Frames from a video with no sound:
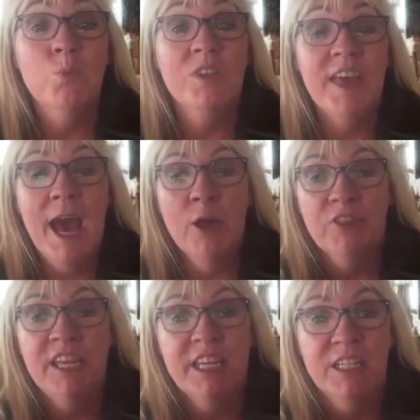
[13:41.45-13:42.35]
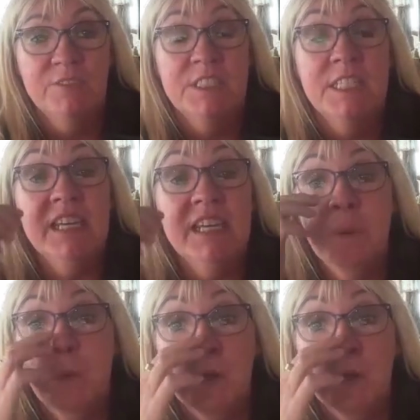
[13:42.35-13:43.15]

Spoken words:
without thinking of Steve.